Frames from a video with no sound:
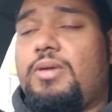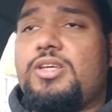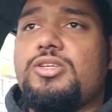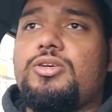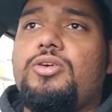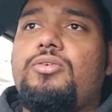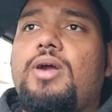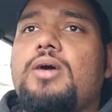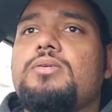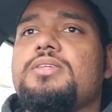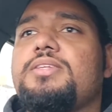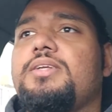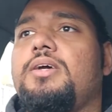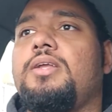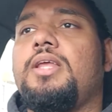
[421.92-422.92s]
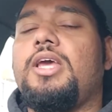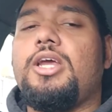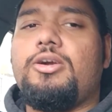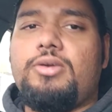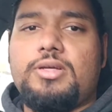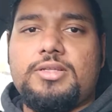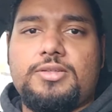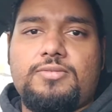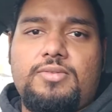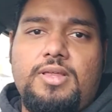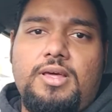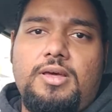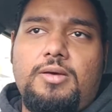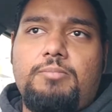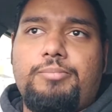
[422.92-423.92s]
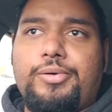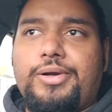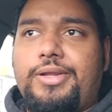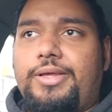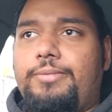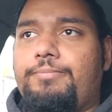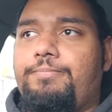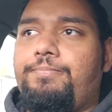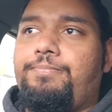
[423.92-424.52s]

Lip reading: measure around certain areas of their body.